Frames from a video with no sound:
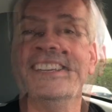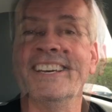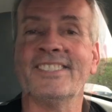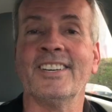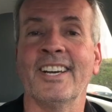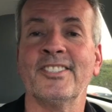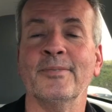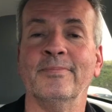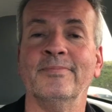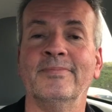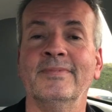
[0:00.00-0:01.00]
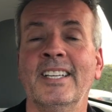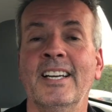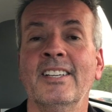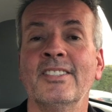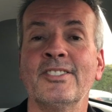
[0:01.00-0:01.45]
That's awesome.
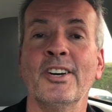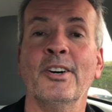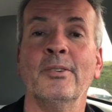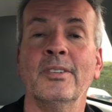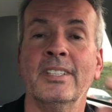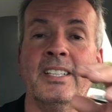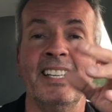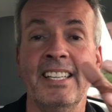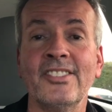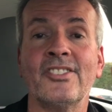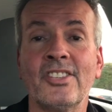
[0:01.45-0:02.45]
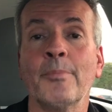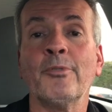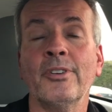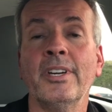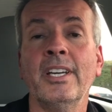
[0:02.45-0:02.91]
So, in
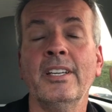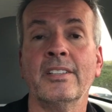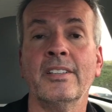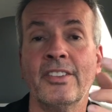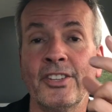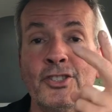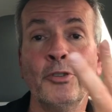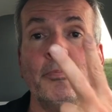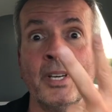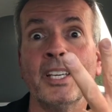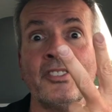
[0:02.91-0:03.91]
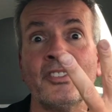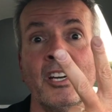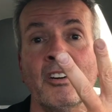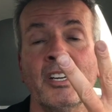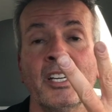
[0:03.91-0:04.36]
summary, the two biggest
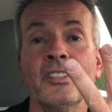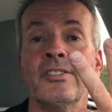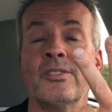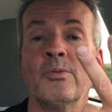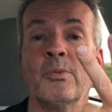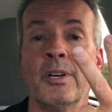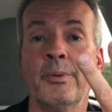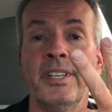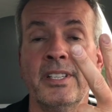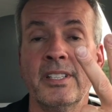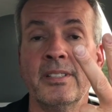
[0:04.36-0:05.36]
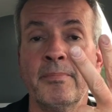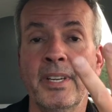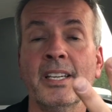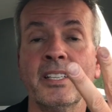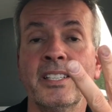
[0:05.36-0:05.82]
areas where we
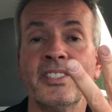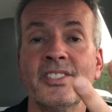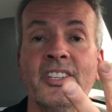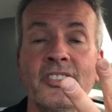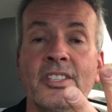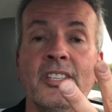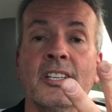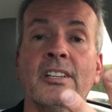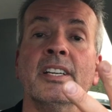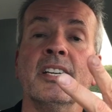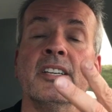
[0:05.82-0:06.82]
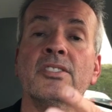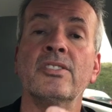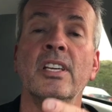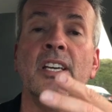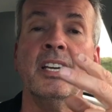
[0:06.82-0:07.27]
make a distinction here
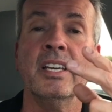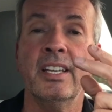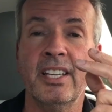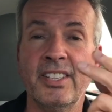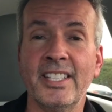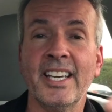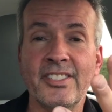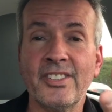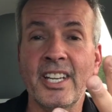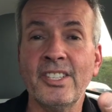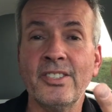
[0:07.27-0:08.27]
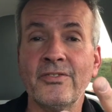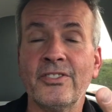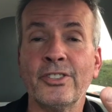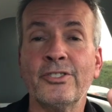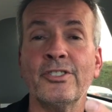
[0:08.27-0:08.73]
is in the destination
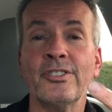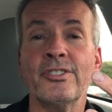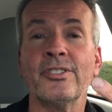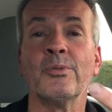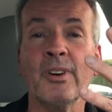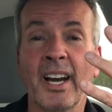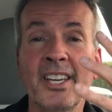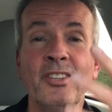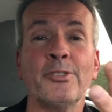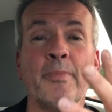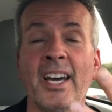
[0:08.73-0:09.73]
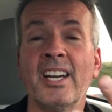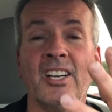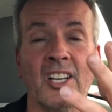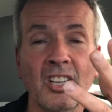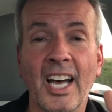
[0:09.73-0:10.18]
filters, where I use mine
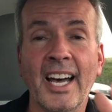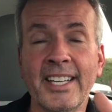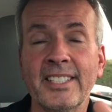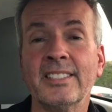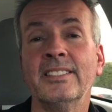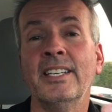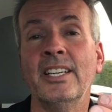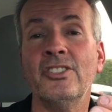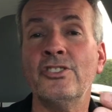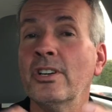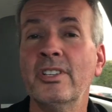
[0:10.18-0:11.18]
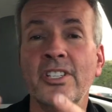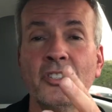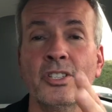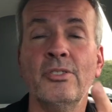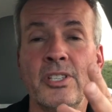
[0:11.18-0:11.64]
a lot and Joe
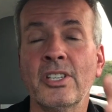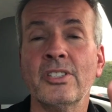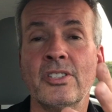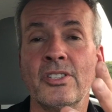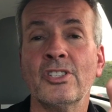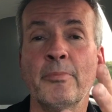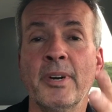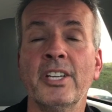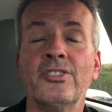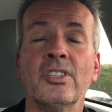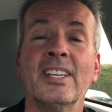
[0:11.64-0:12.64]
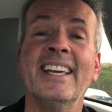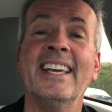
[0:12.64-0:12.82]
doesn't use his so much,